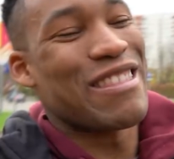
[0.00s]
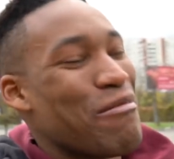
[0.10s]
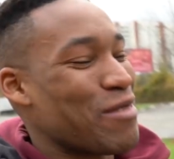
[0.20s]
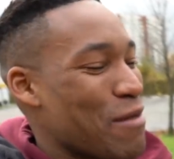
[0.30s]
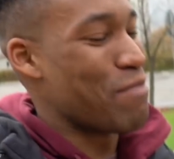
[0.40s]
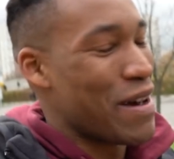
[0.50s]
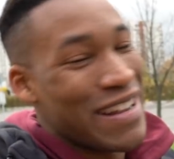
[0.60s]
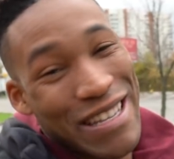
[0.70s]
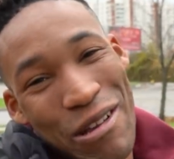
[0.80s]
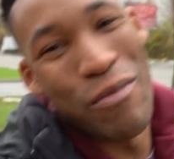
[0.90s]
thumbs up
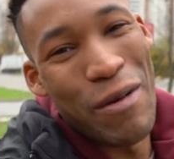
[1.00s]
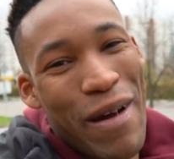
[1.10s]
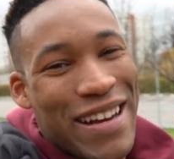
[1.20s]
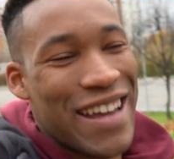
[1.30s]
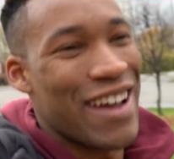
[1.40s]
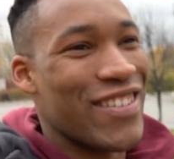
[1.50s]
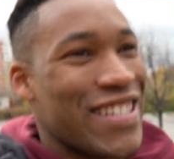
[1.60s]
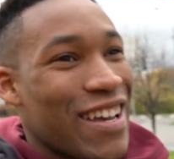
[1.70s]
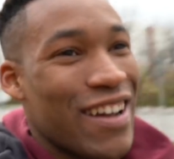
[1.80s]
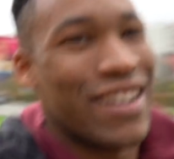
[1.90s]
button. It's your boy Mike
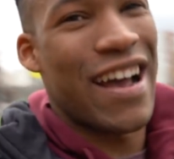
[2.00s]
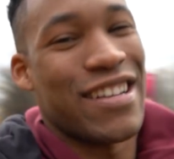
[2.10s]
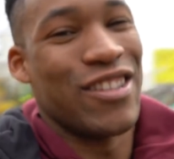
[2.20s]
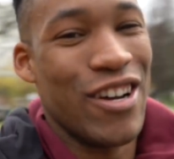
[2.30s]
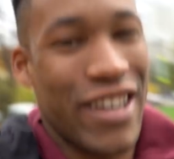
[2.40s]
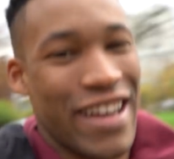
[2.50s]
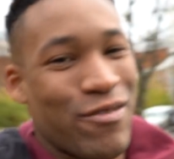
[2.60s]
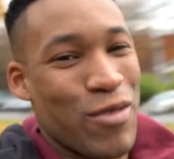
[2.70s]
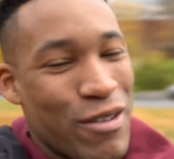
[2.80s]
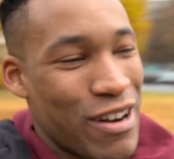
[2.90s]
Diamonds. Guys, look at
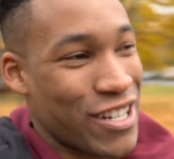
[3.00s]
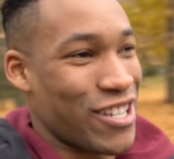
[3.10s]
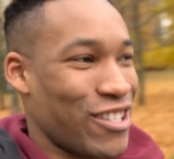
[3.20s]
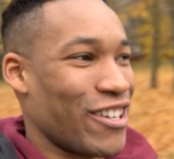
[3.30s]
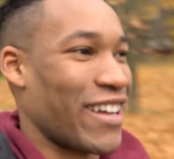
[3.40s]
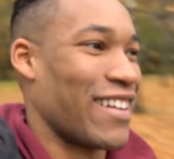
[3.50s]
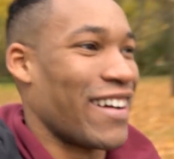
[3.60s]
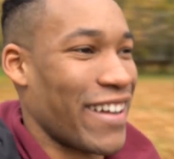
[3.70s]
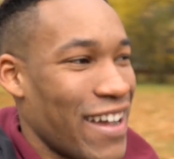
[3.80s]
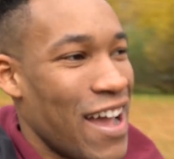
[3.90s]
what Russia's looking
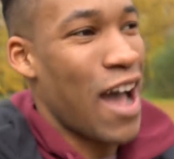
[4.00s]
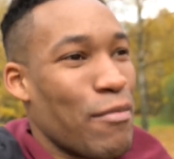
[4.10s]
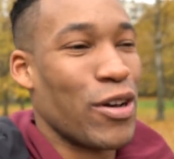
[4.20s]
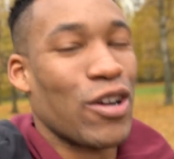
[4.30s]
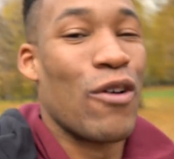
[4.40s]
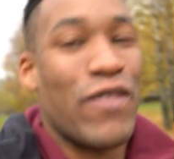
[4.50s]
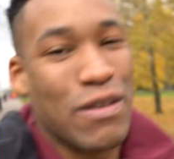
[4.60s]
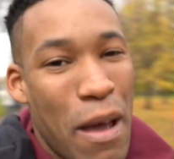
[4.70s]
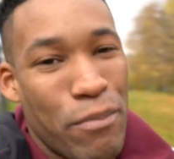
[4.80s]
like. I'm gonna go visit my